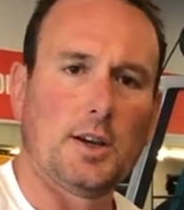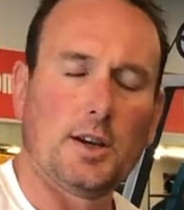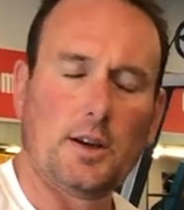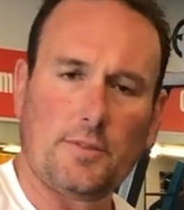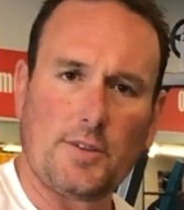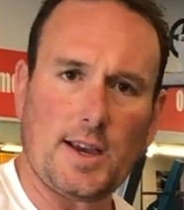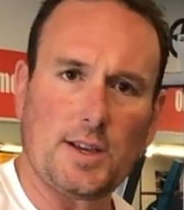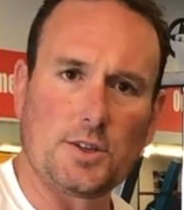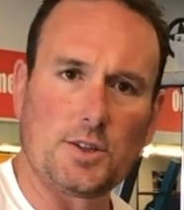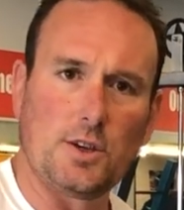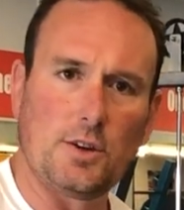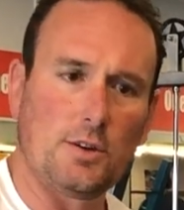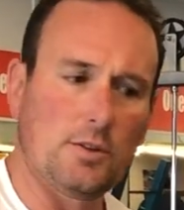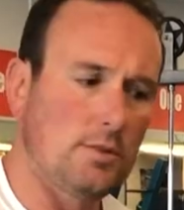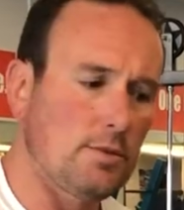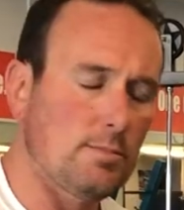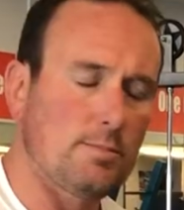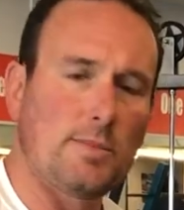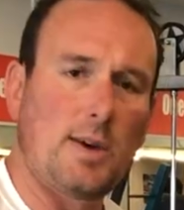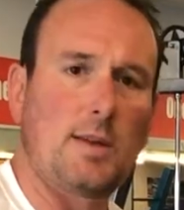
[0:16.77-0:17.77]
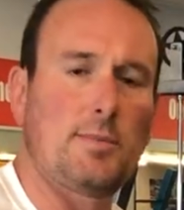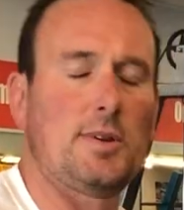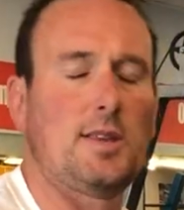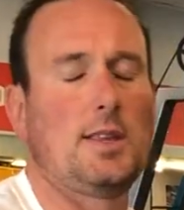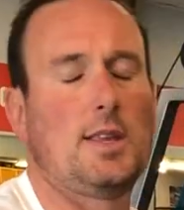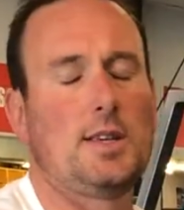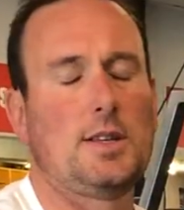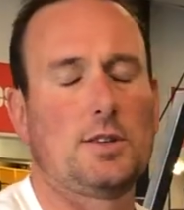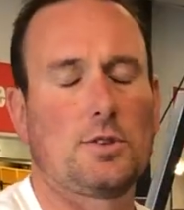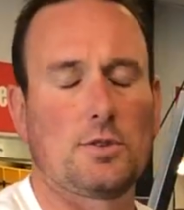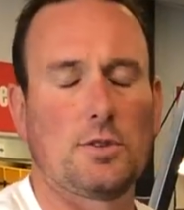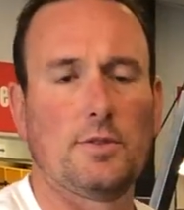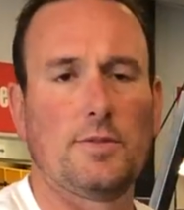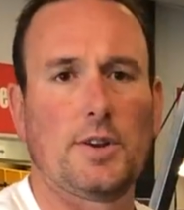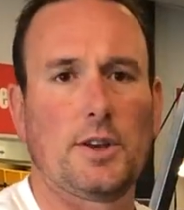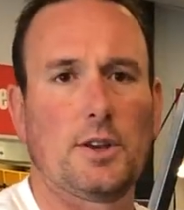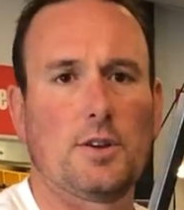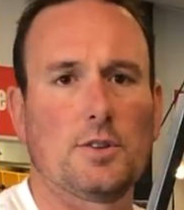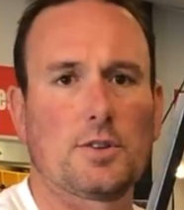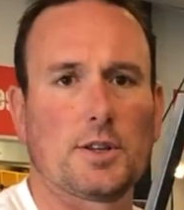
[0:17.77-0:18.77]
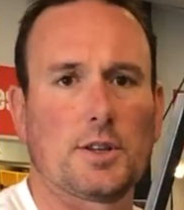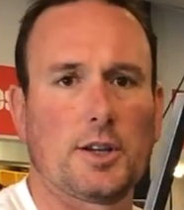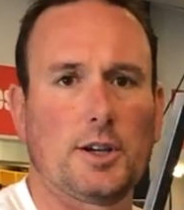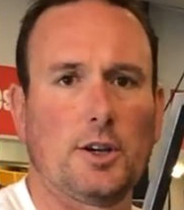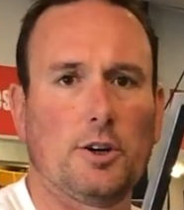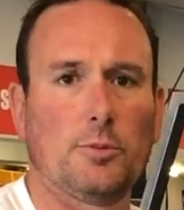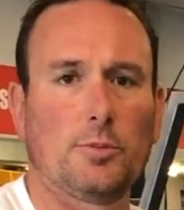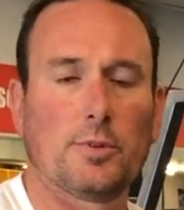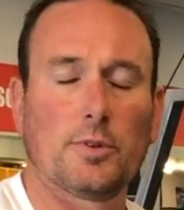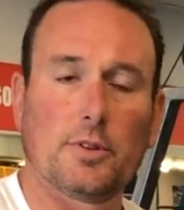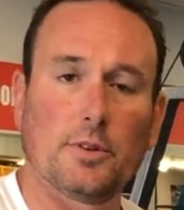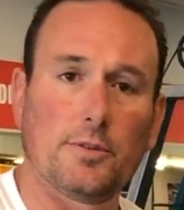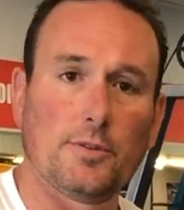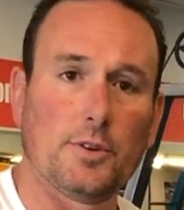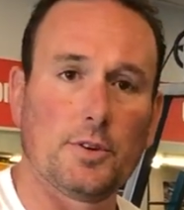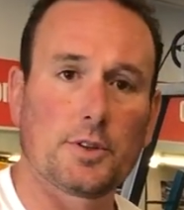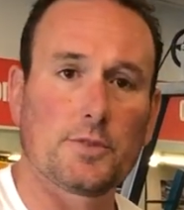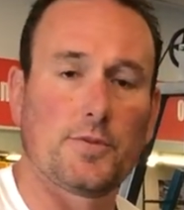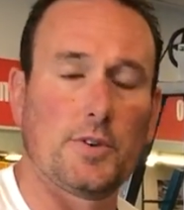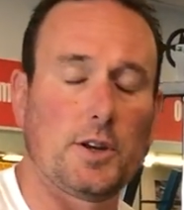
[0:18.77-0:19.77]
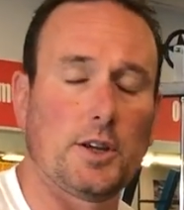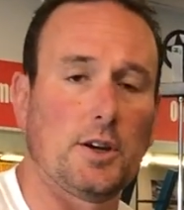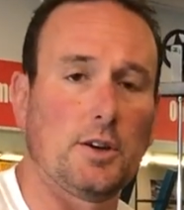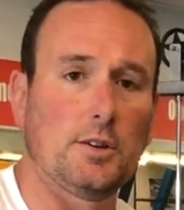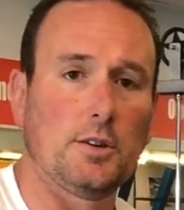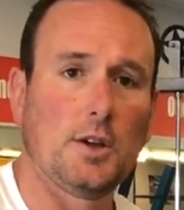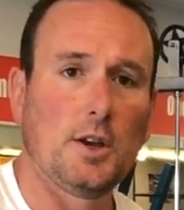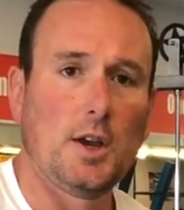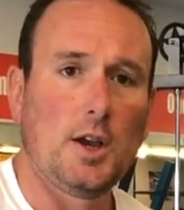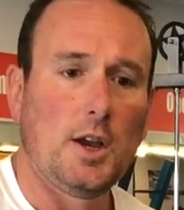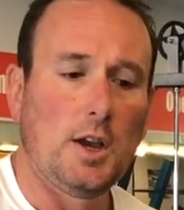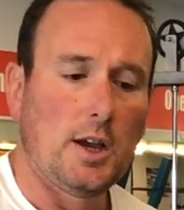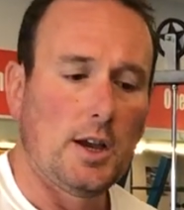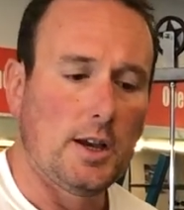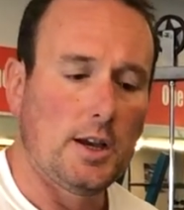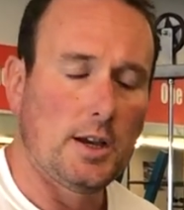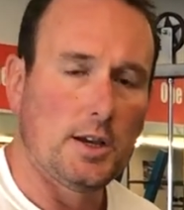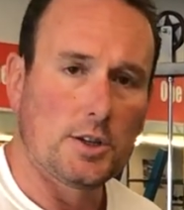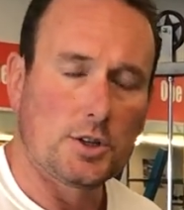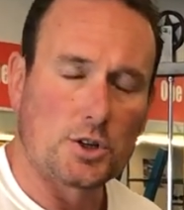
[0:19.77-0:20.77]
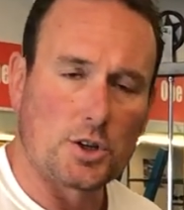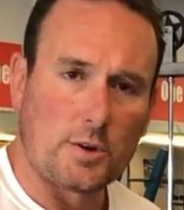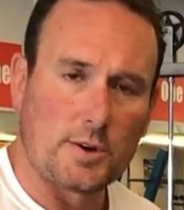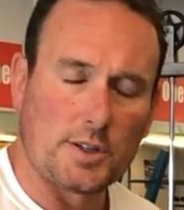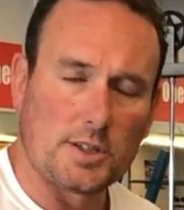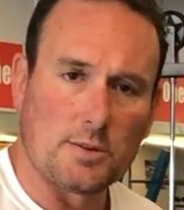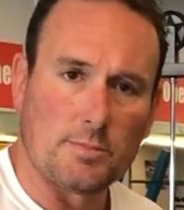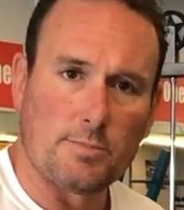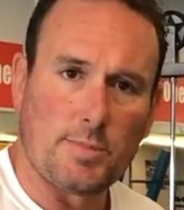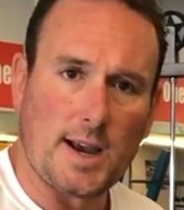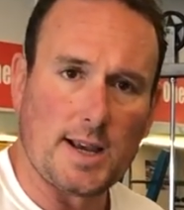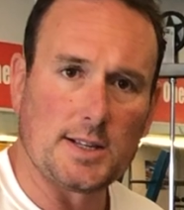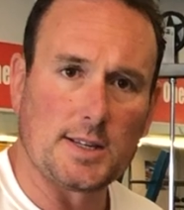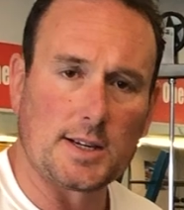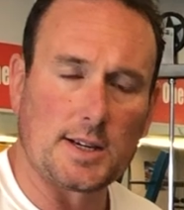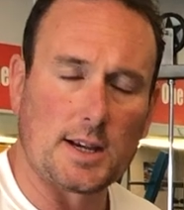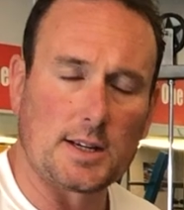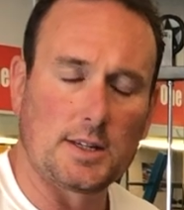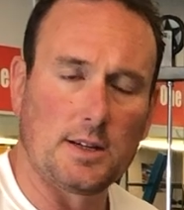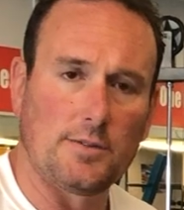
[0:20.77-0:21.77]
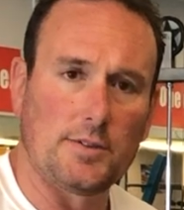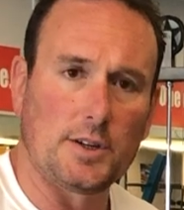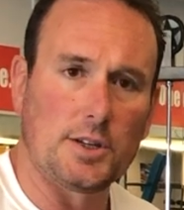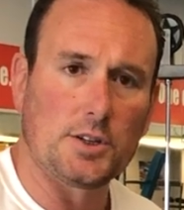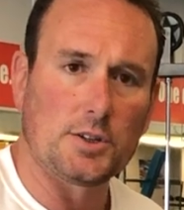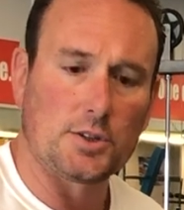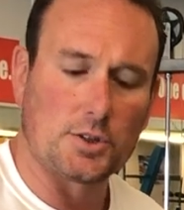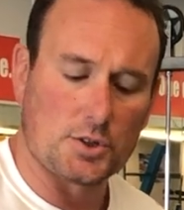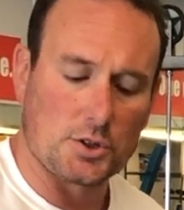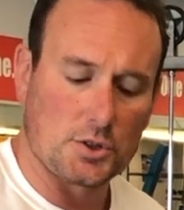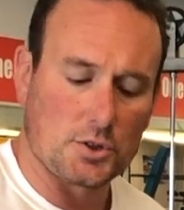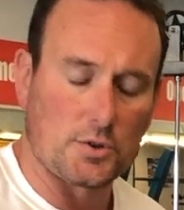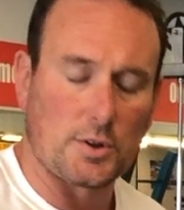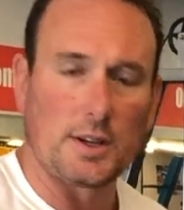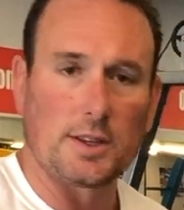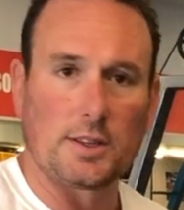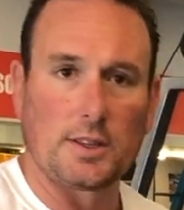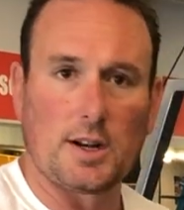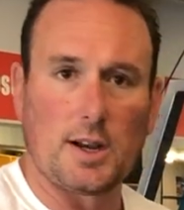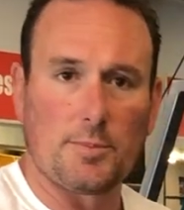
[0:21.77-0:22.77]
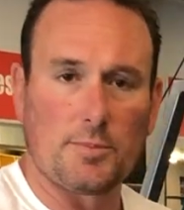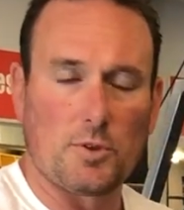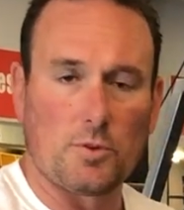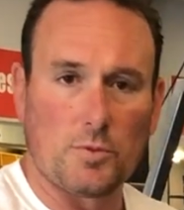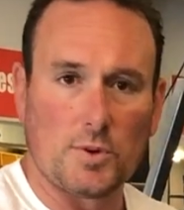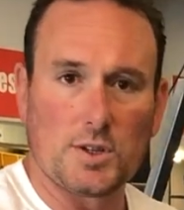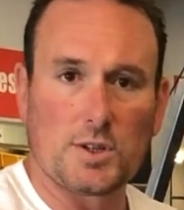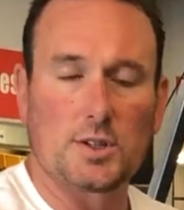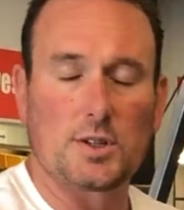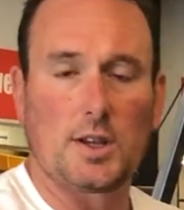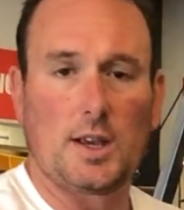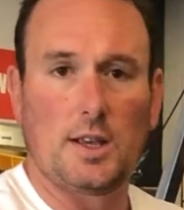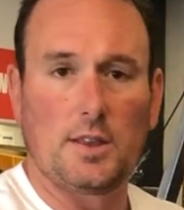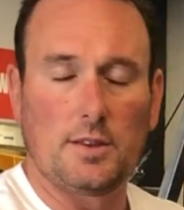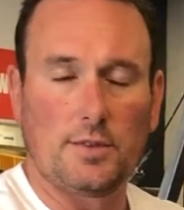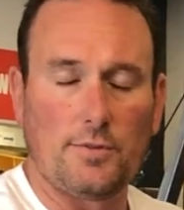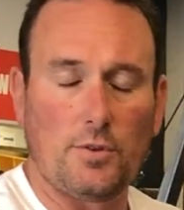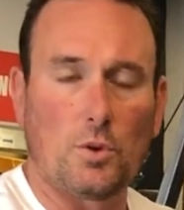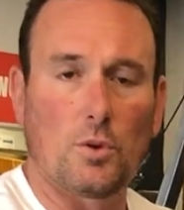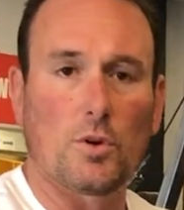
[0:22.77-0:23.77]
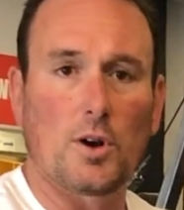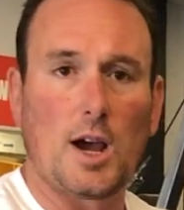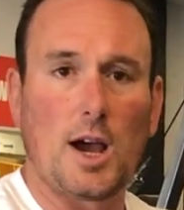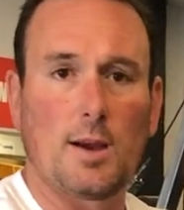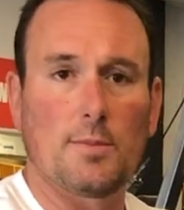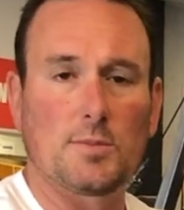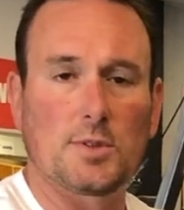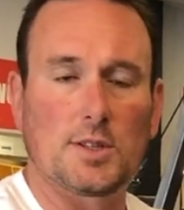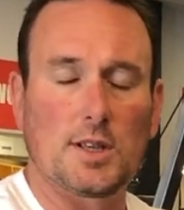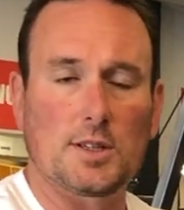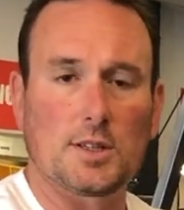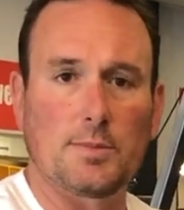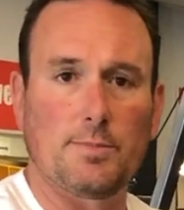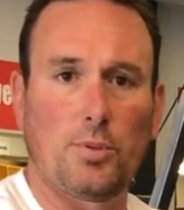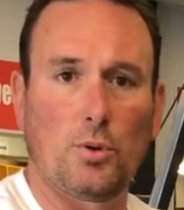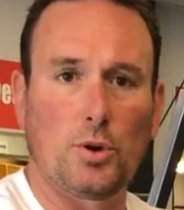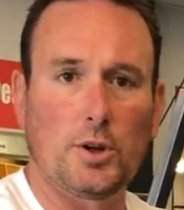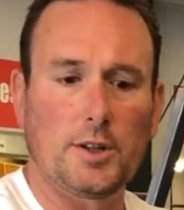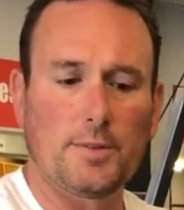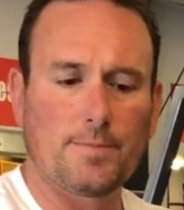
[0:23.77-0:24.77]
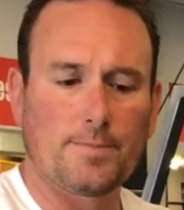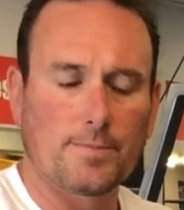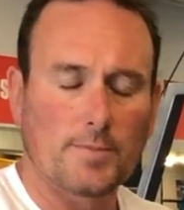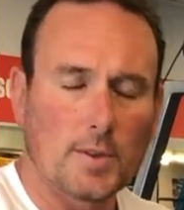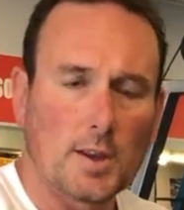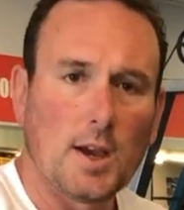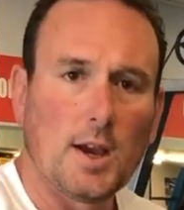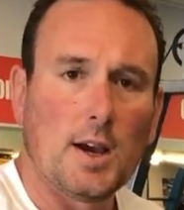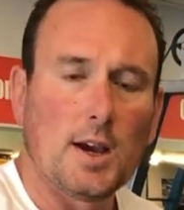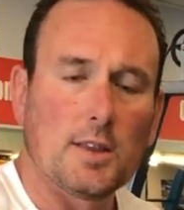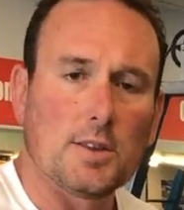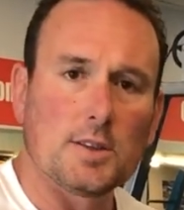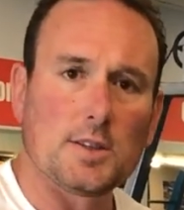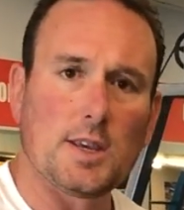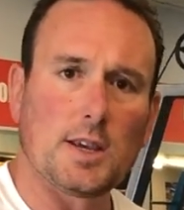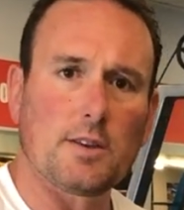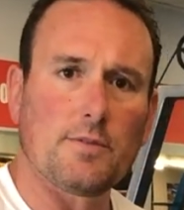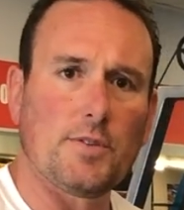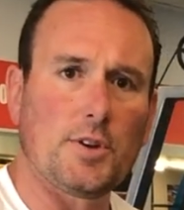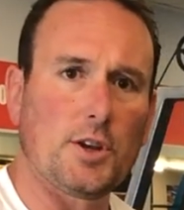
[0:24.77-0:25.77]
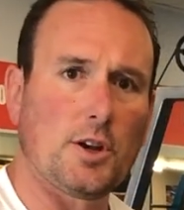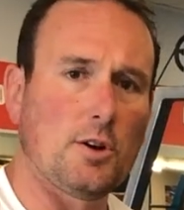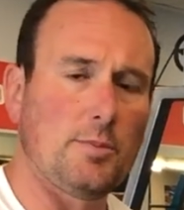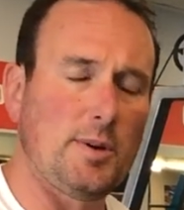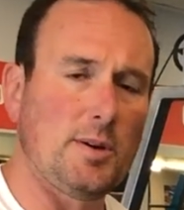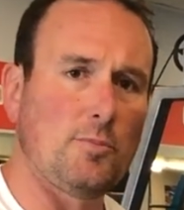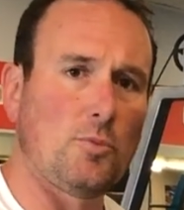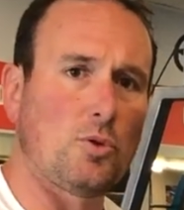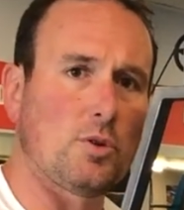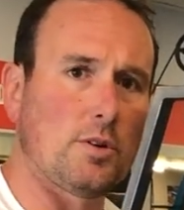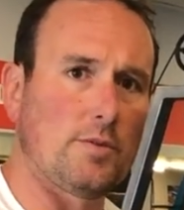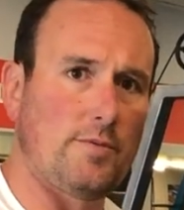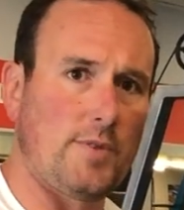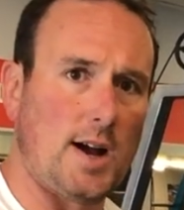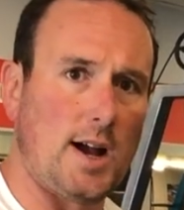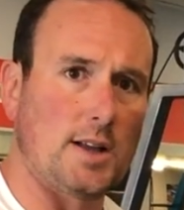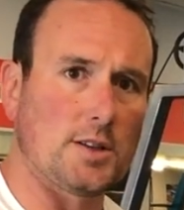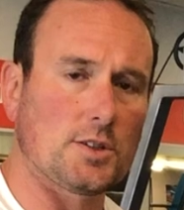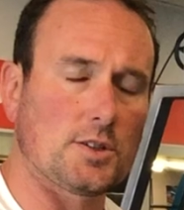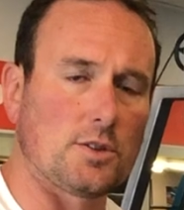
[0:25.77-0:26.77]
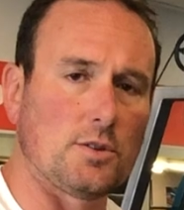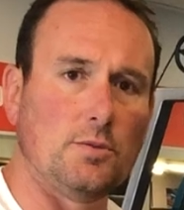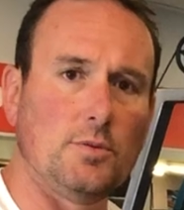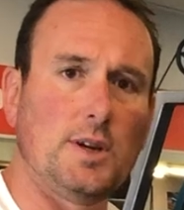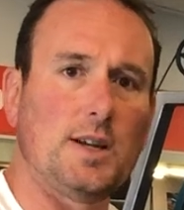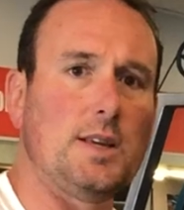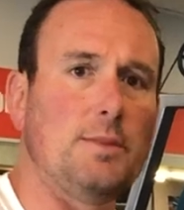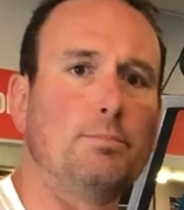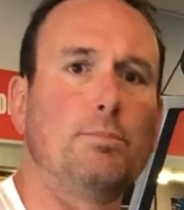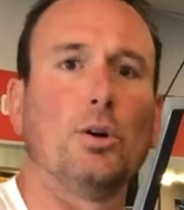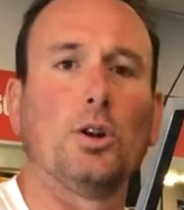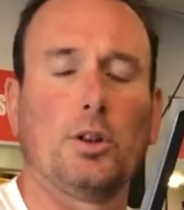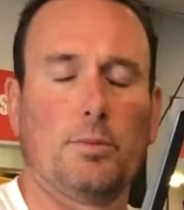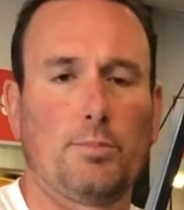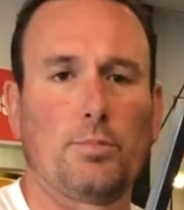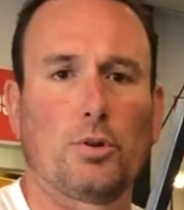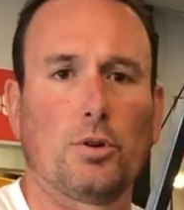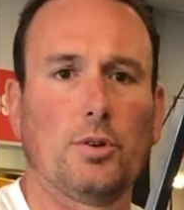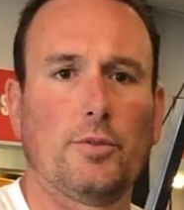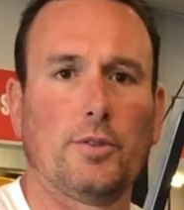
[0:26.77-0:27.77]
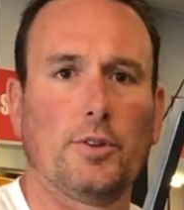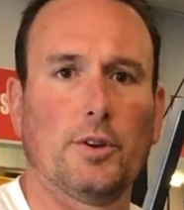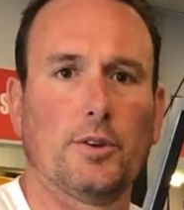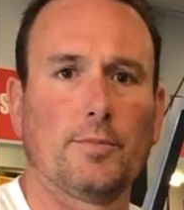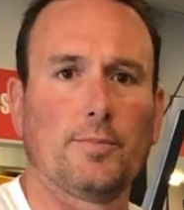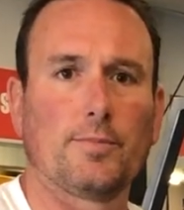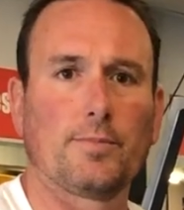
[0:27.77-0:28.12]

If that's you, maybe these two videos can help. The first video, showing some basic activities to strengthen up the wrist and the forearms that support it. And the second video, a bit more advanced to really bulletproof you.